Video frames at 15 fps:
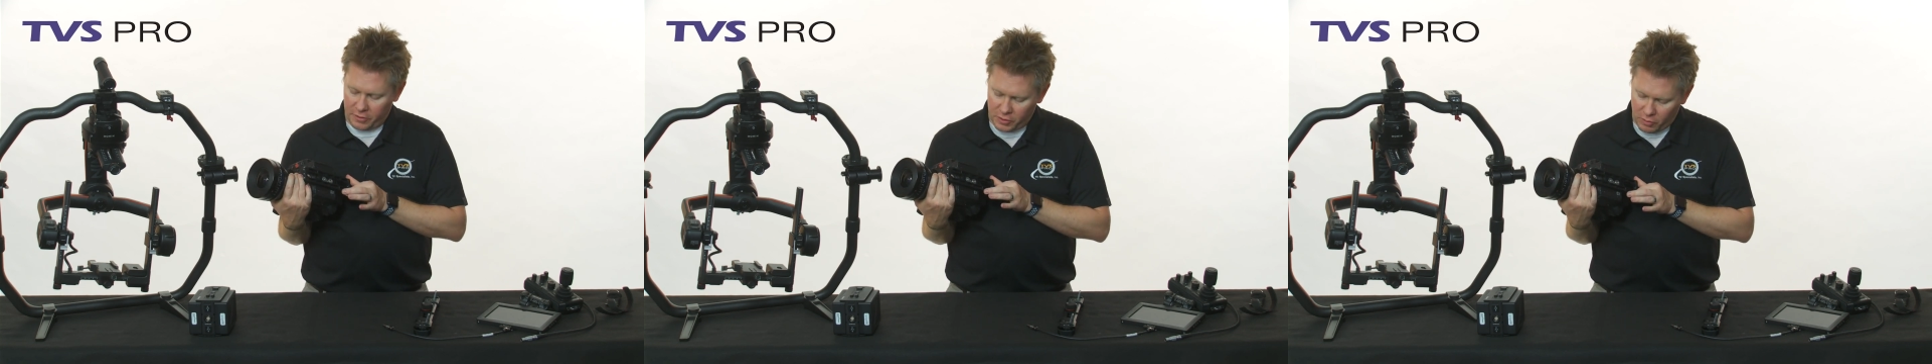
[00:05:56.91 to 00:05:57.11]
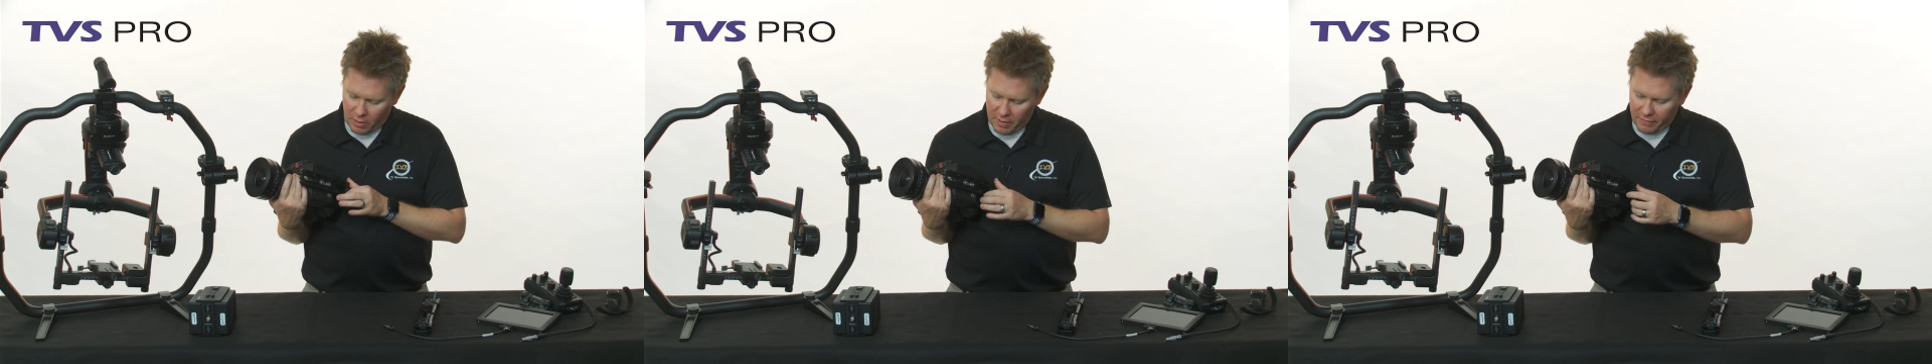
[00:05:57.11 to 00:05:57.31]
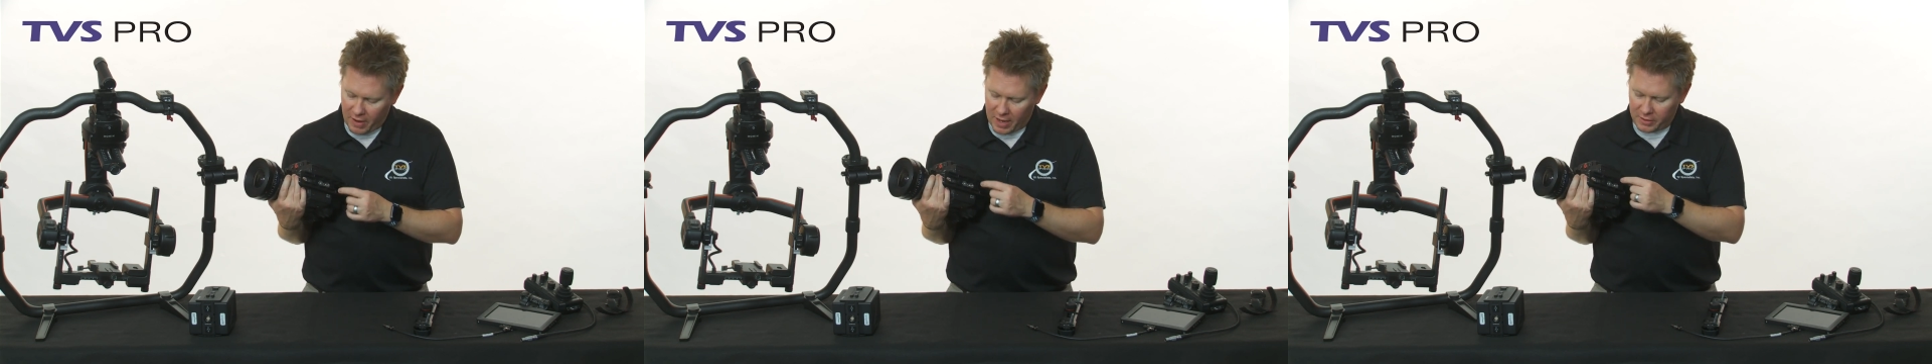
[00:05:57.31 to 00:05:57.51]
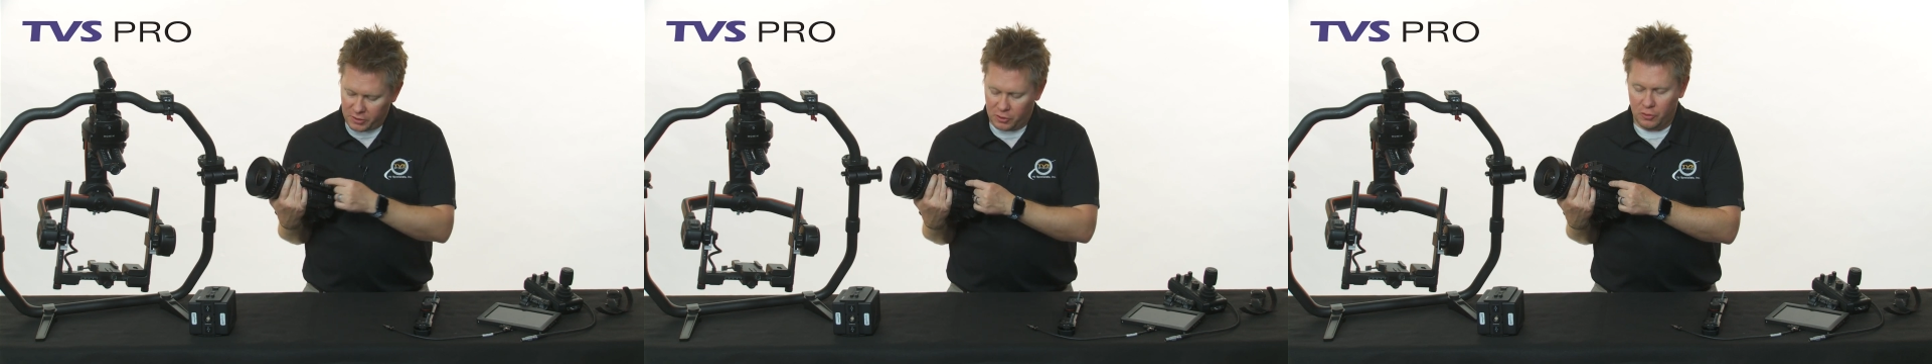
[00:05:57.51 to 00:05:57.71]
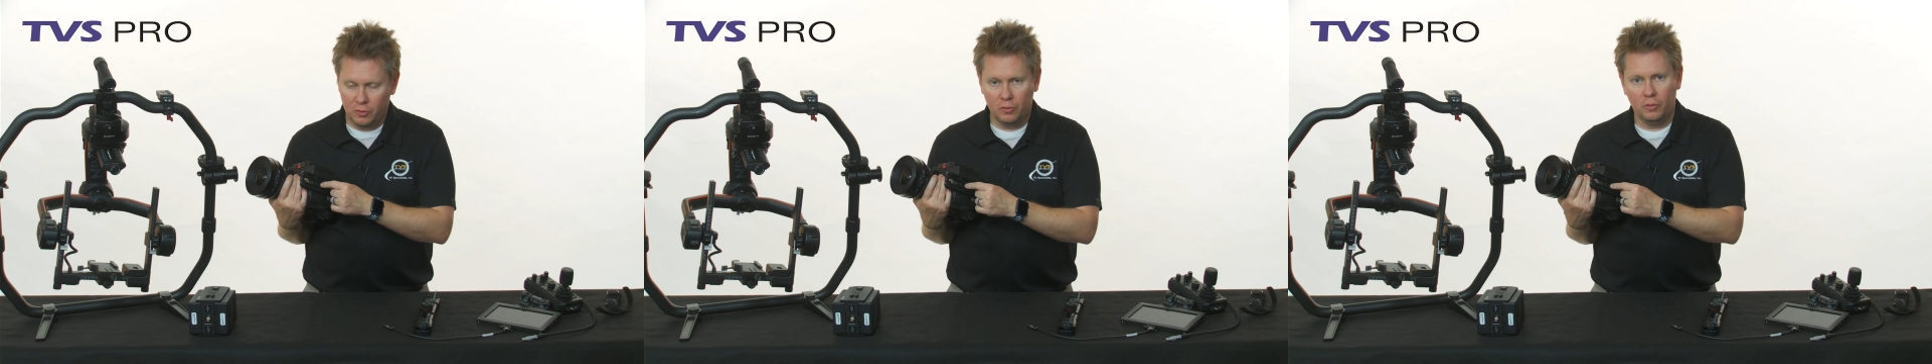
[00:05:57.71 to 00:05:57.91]
So I've got
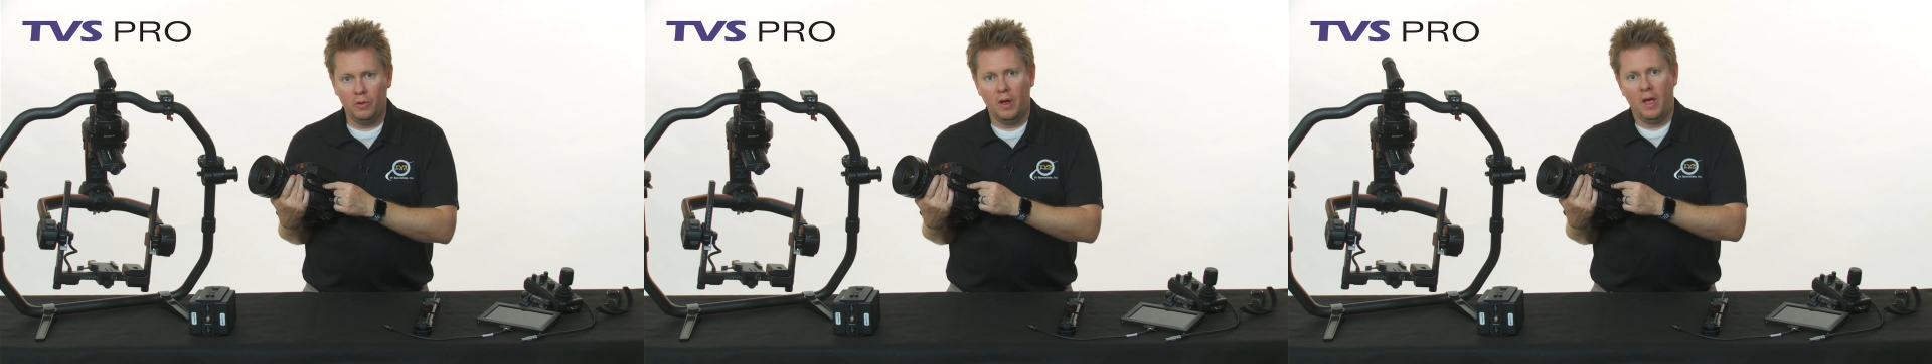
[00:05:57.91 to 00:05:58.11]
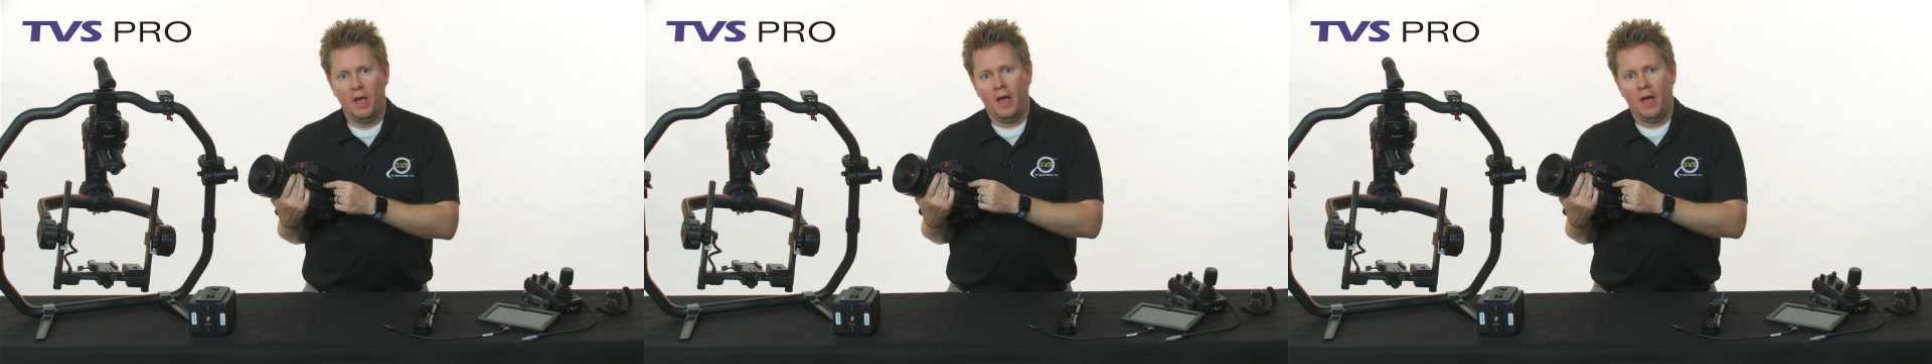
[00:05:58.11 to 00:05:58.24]
2